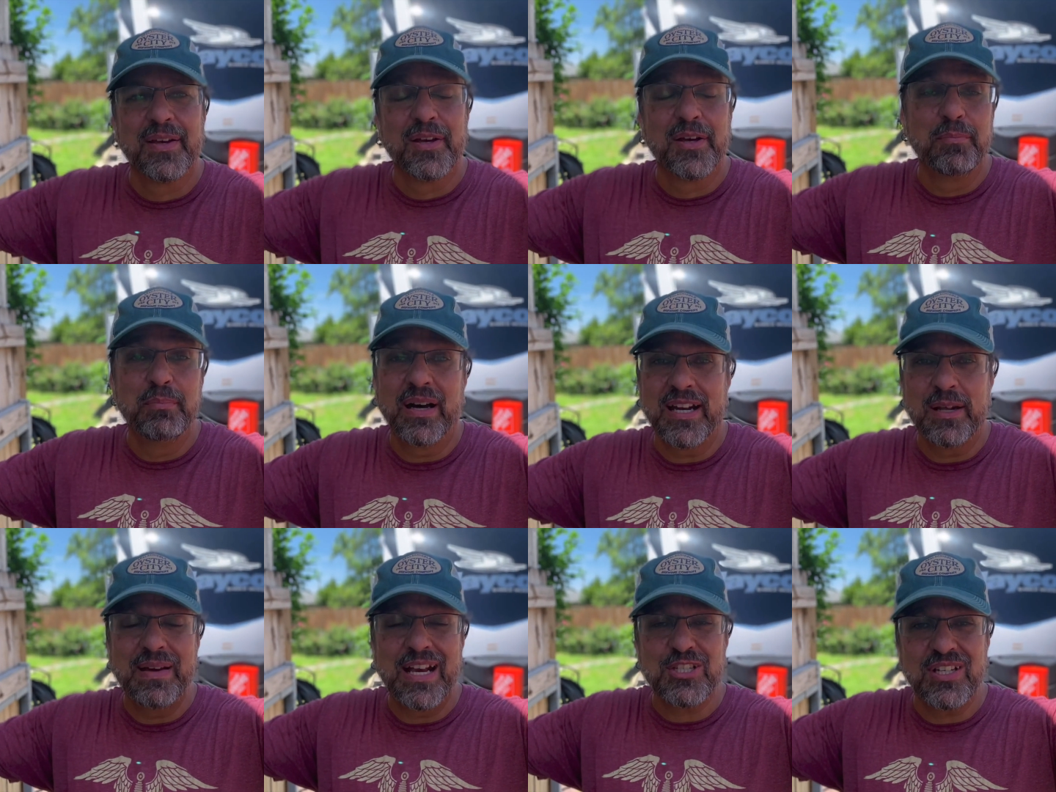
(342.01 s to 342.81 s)
But
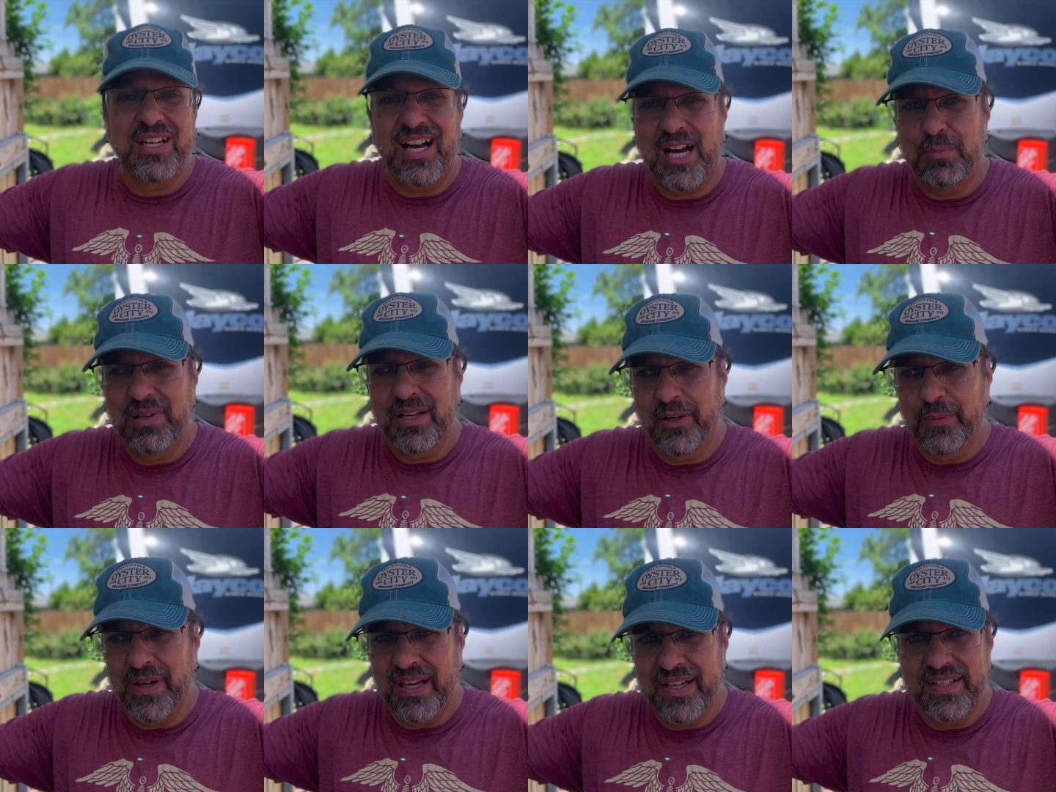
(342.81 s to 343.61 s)
I'm actually hobbling
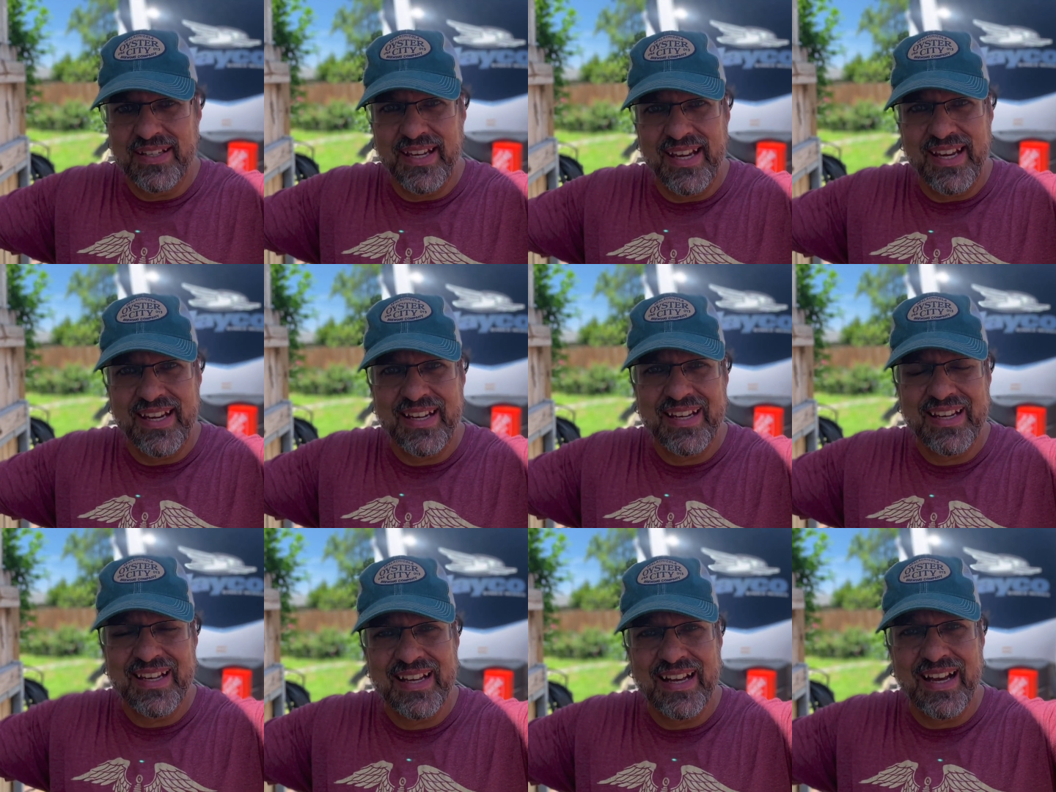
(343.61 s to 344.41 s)
around today.
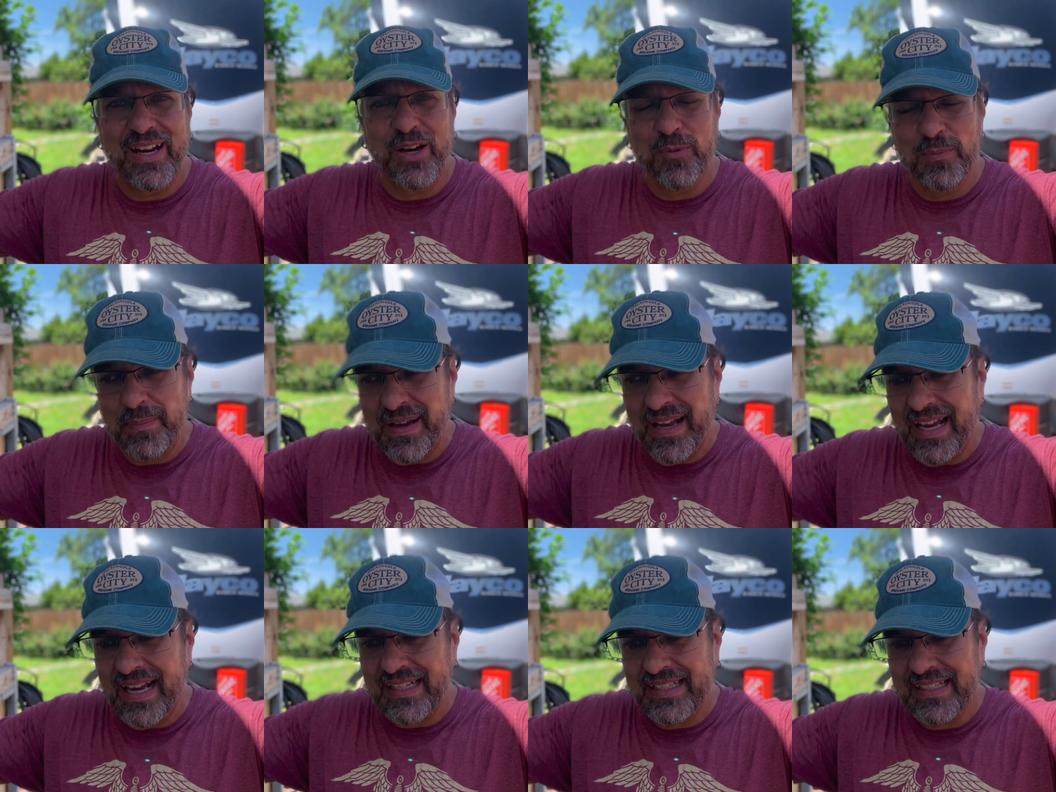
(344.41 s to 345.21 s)
I hurt my
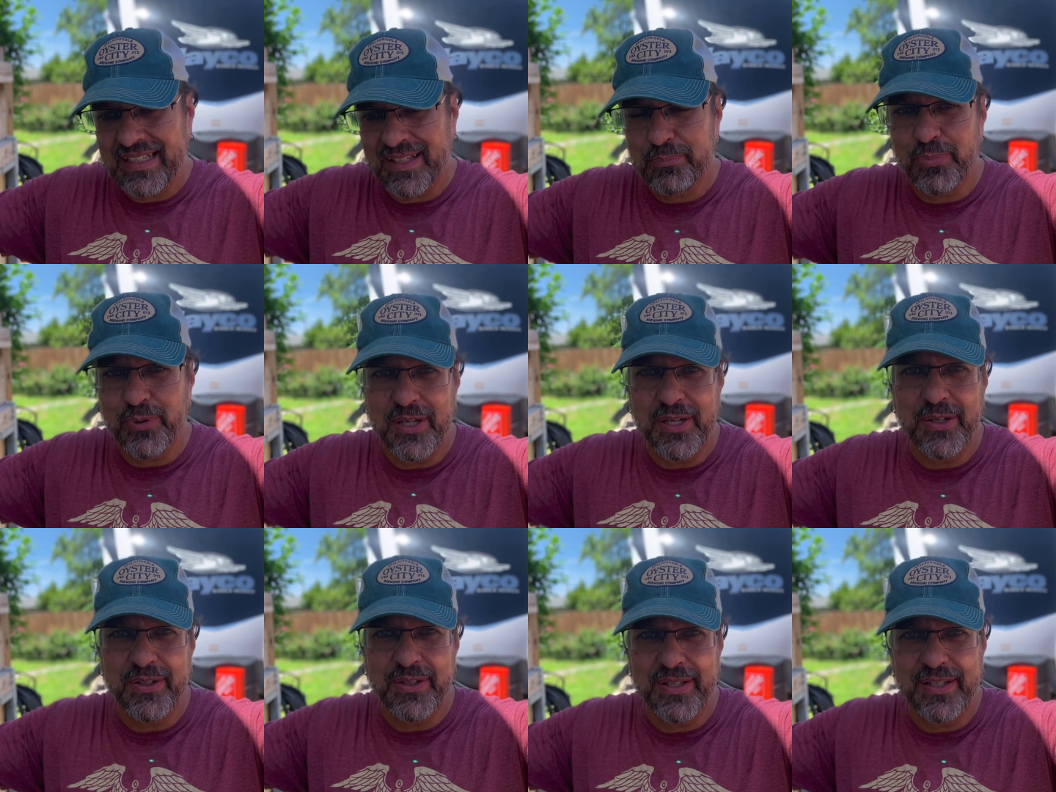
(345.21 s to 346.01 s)
back pretty
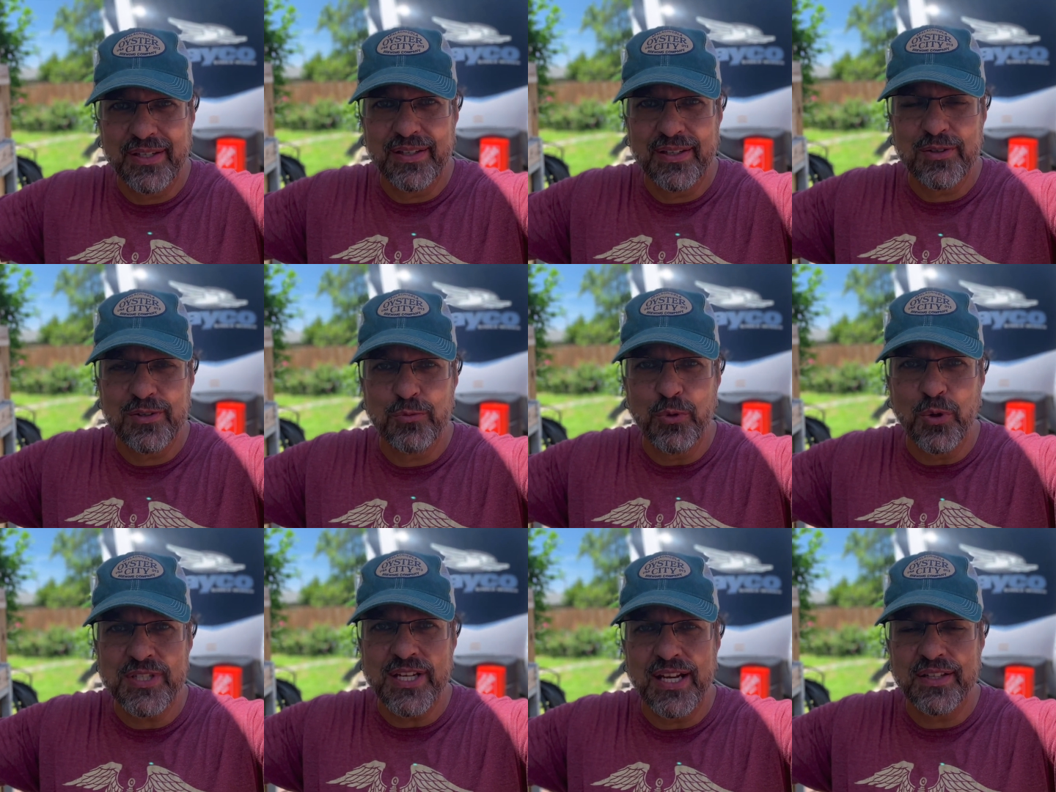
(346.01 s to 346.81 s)
good
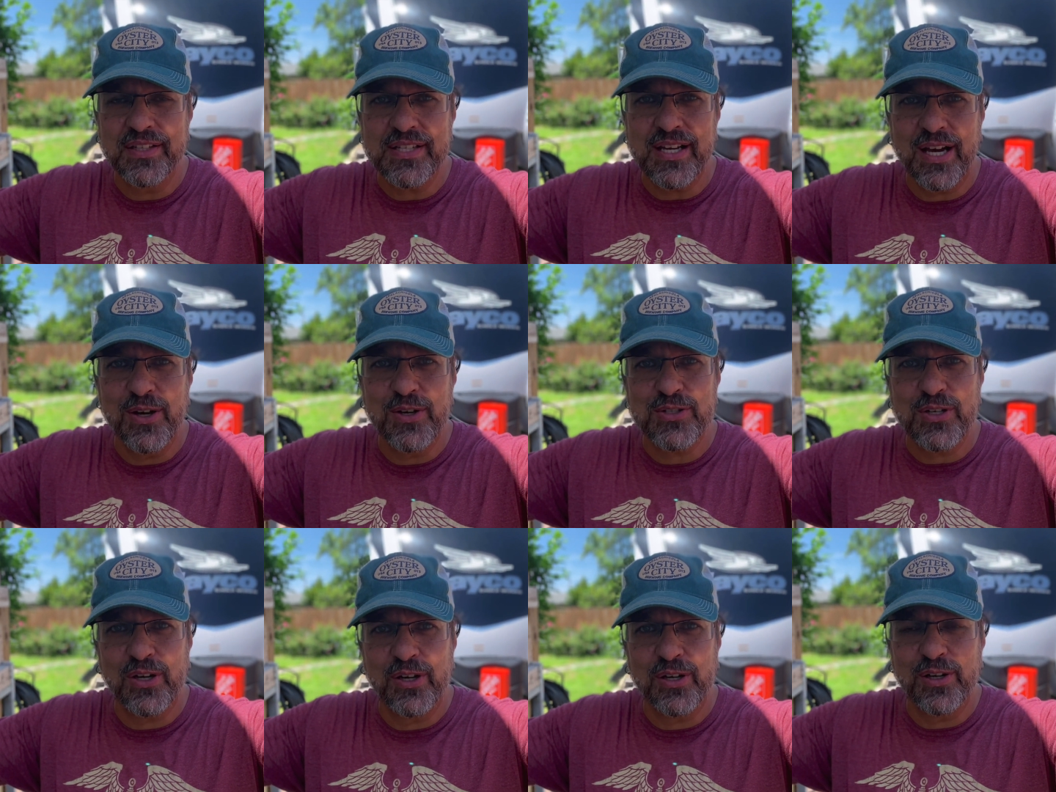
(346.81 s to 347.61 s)
rotating the tires
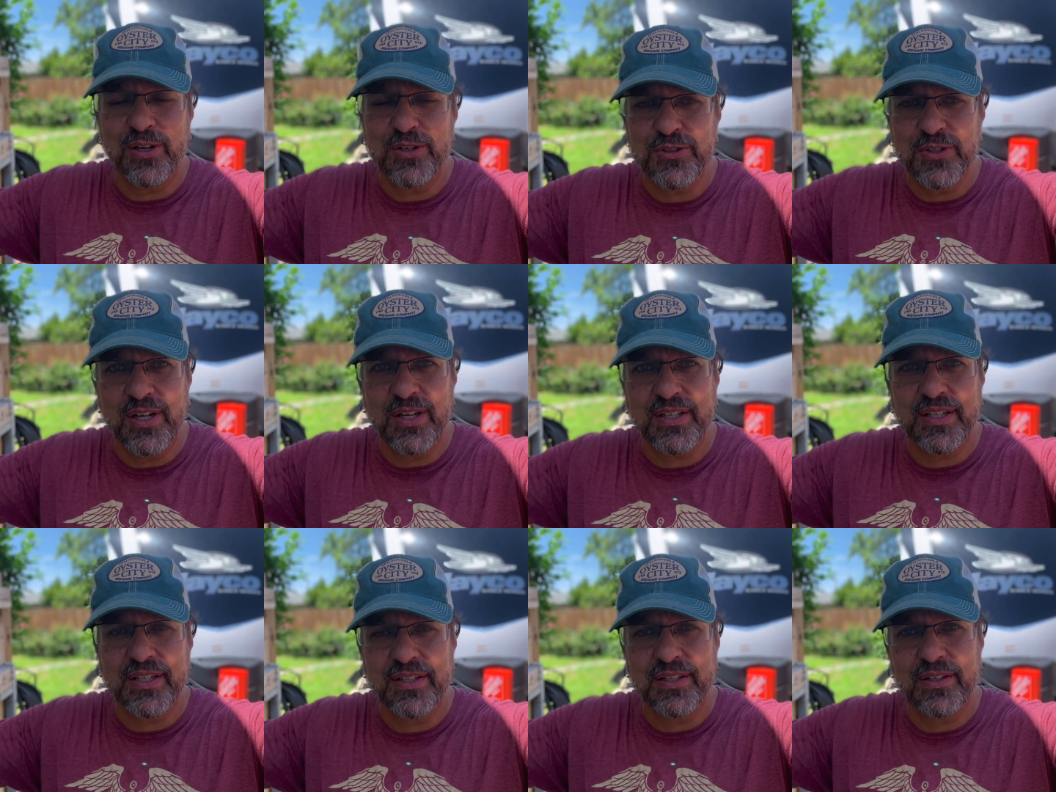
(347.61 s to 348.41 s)
on our truck
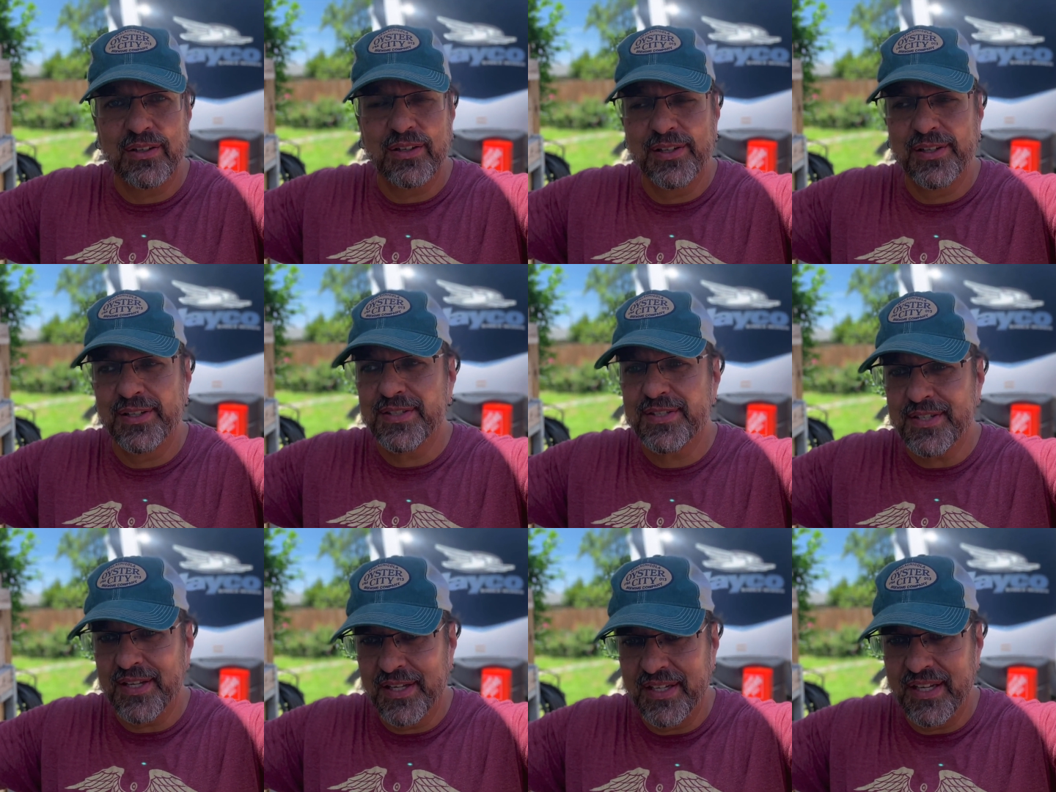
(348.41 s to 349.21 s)
on
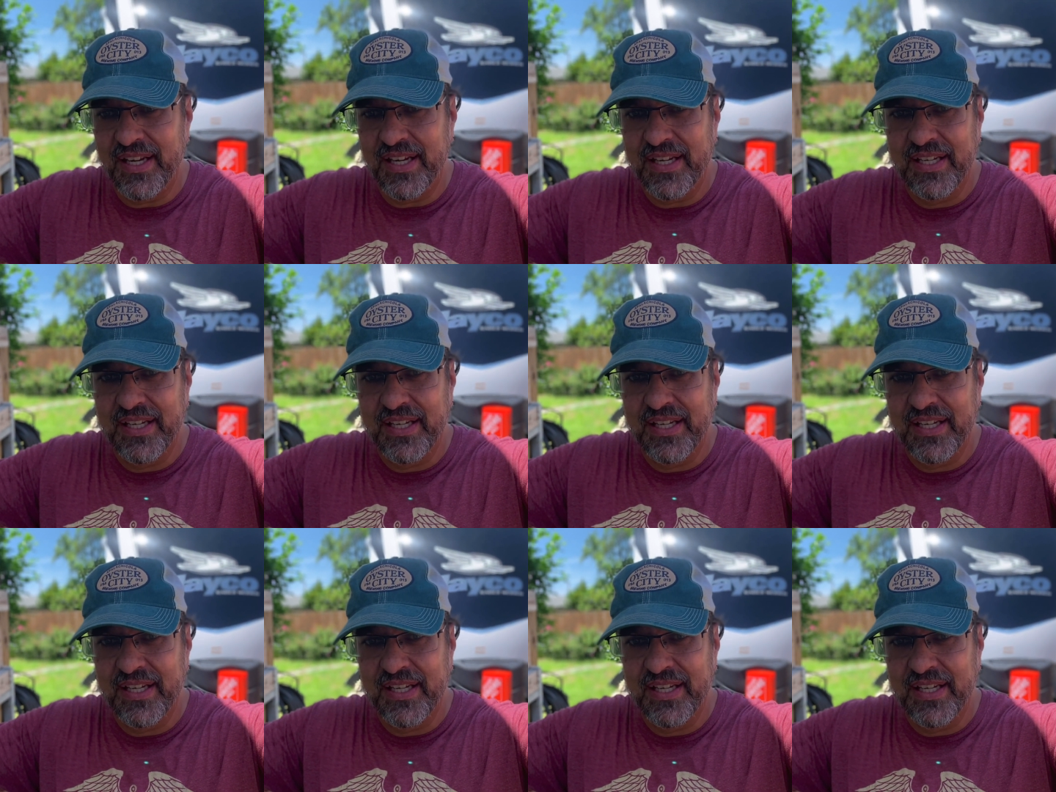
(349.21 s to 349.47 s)
Sunday.